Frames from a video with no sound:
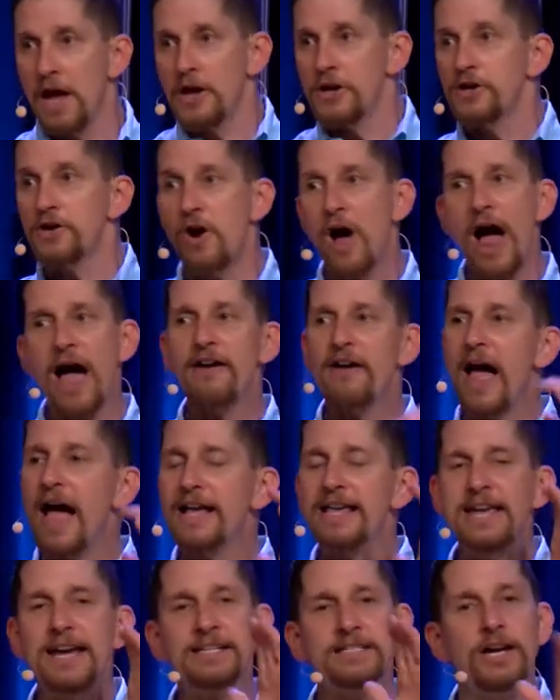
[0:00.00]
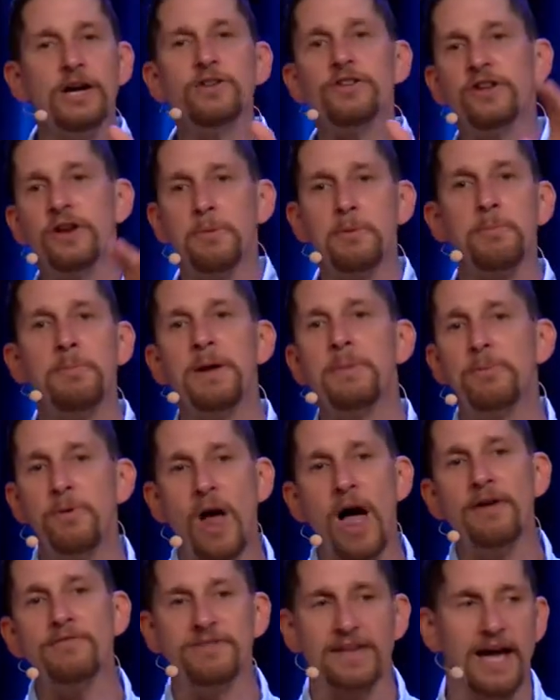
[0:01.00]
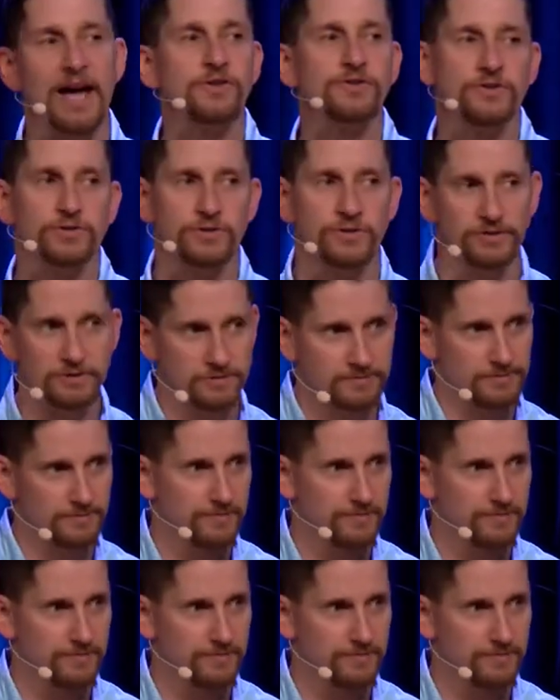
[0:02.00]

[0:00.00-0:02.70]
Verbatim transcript: You know, I, I can't tell you the number of people I've counseled